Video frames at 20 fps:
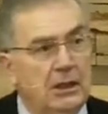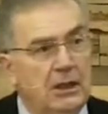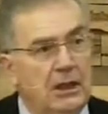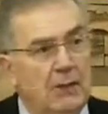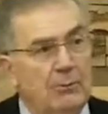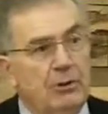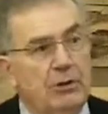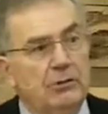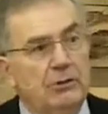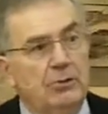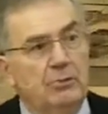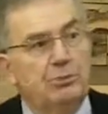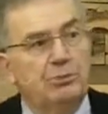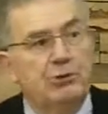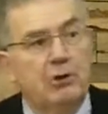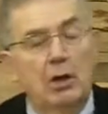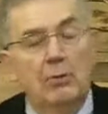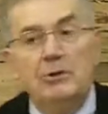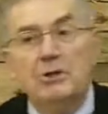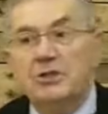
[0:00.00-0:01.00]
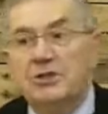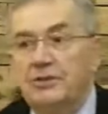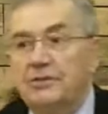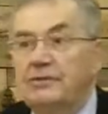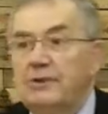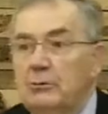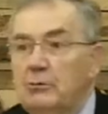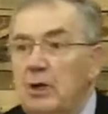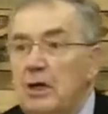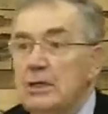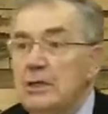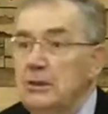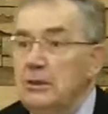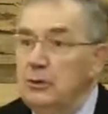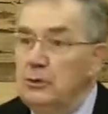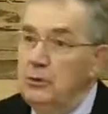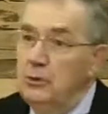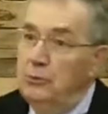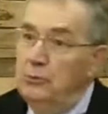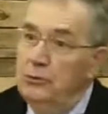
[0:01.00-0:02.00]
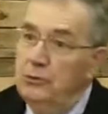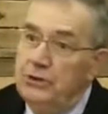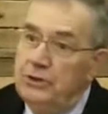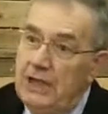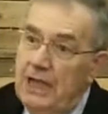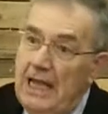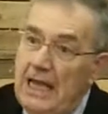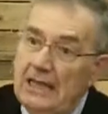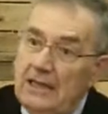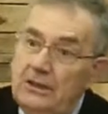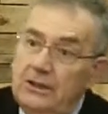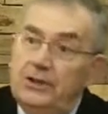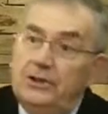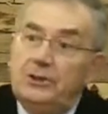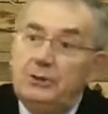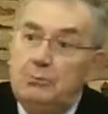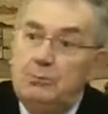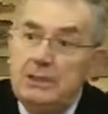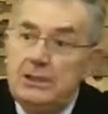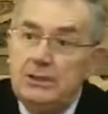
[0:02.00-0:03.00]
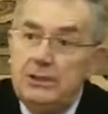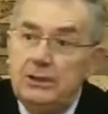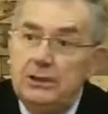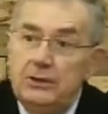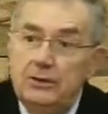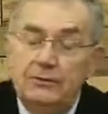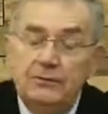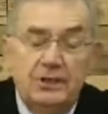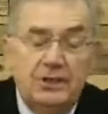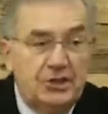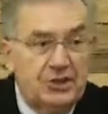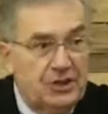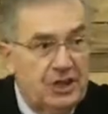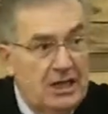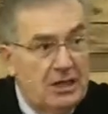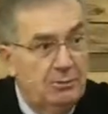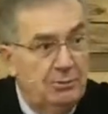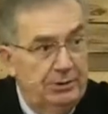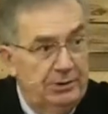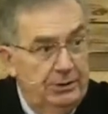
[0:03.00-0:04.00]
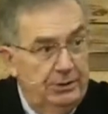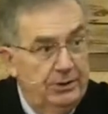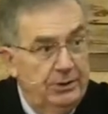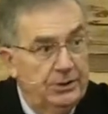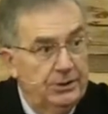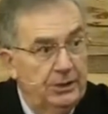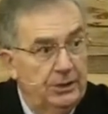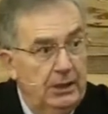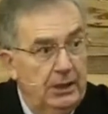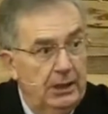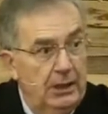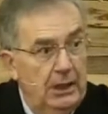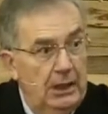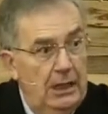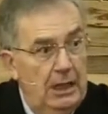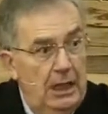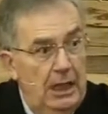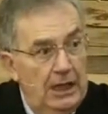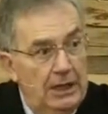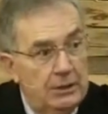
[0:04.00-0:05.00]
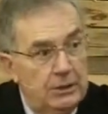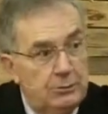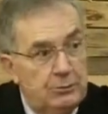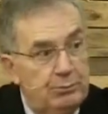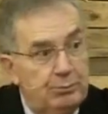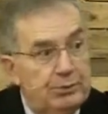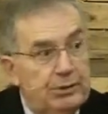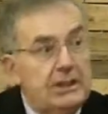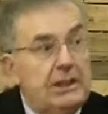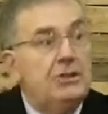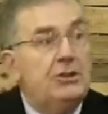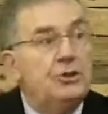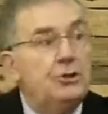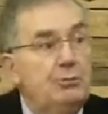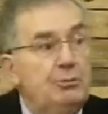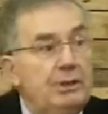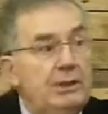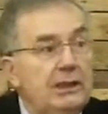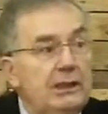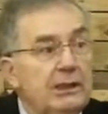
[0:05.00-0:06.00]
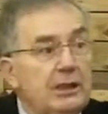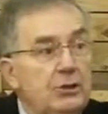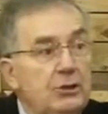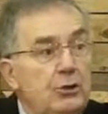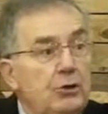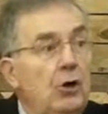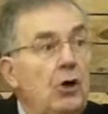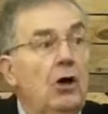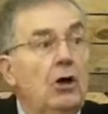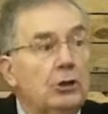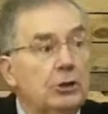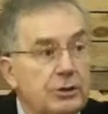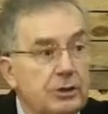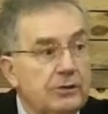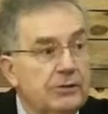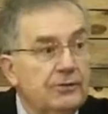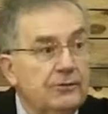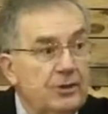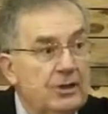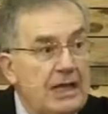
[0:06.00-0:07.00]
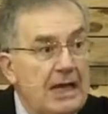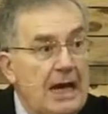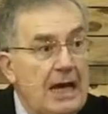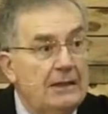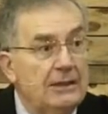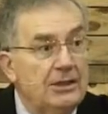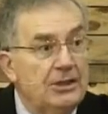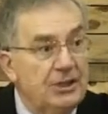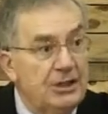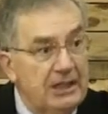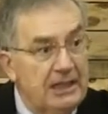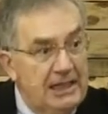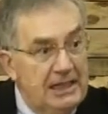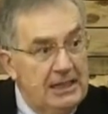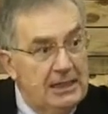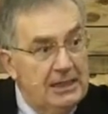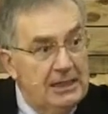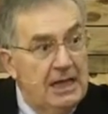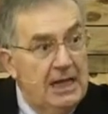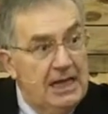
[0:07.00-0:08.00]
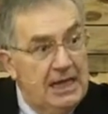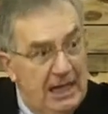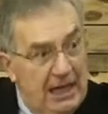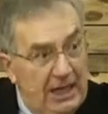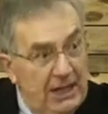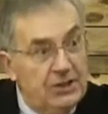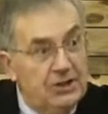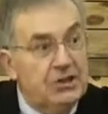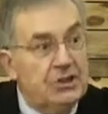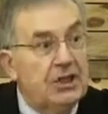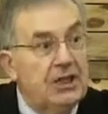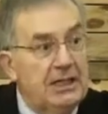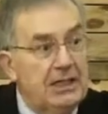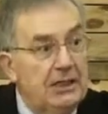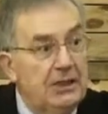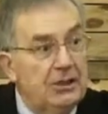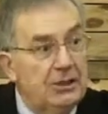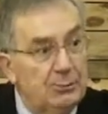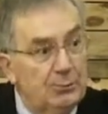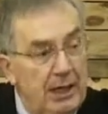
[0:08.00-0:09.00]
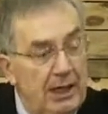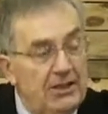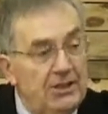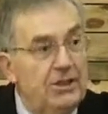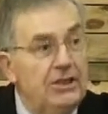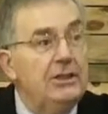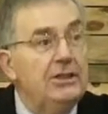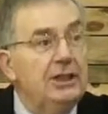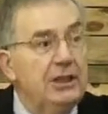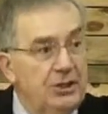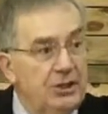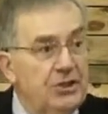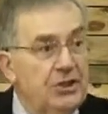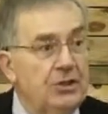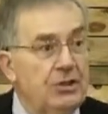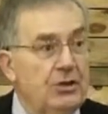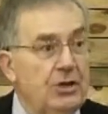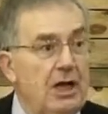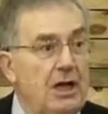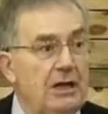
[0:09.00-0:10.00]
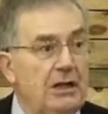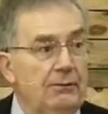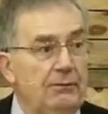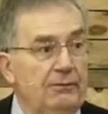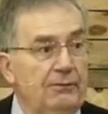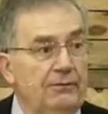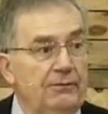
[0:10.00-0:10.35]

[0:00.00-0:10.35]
about the promise of the one who would end the dominion of the serpent and bring into being a new order of reality in his kingdom and in his triumph.